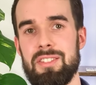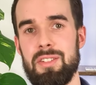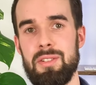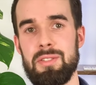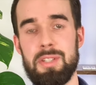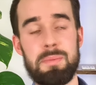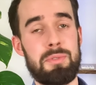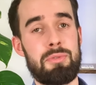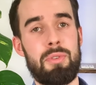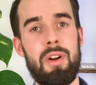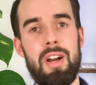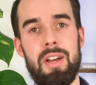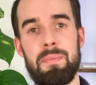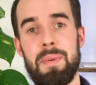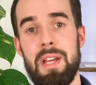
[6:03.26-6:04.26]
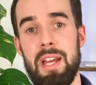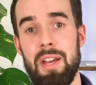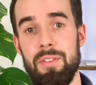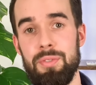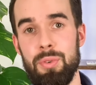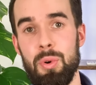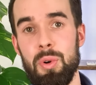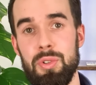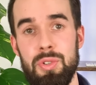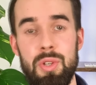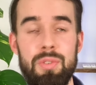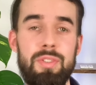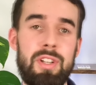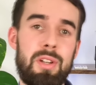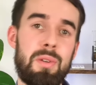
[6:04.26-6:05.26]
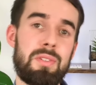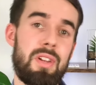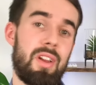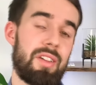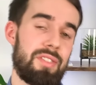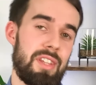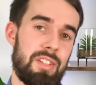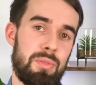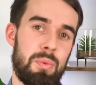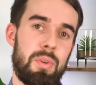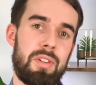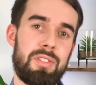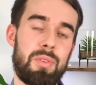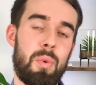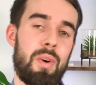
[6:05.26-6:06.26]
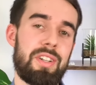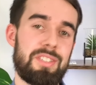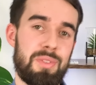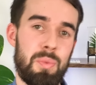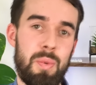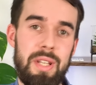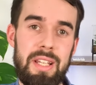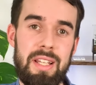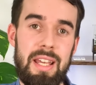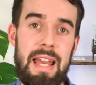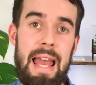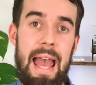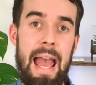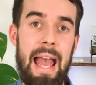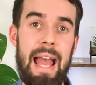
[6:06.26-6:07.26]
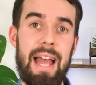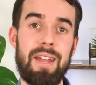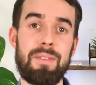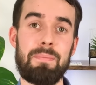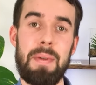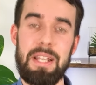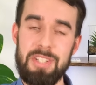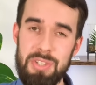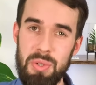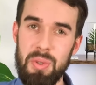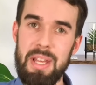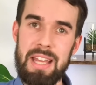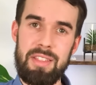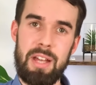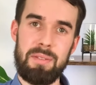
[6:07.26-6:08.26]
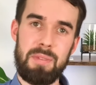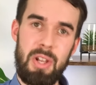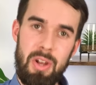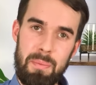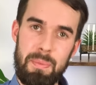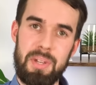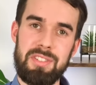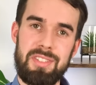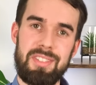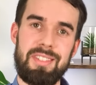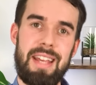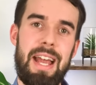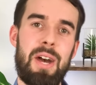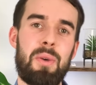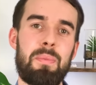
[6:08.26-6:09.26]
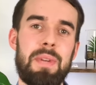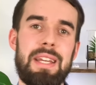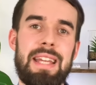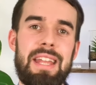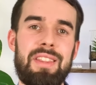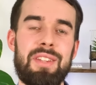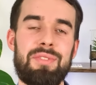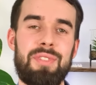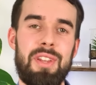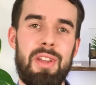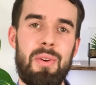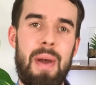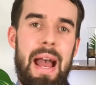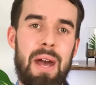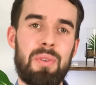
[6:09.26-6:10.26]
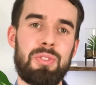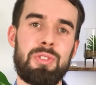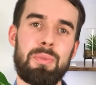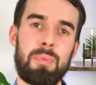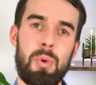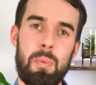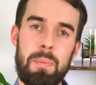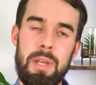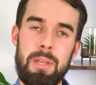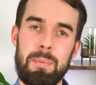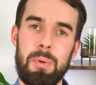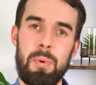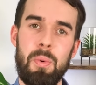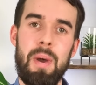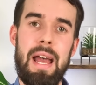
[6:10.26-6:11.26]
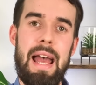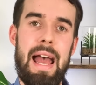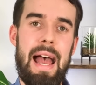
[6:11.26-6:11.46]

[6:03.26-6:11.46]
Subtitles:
to subscribe for new videos like this one twice a week. And make sure you hit that like button to help me get this video out to more people.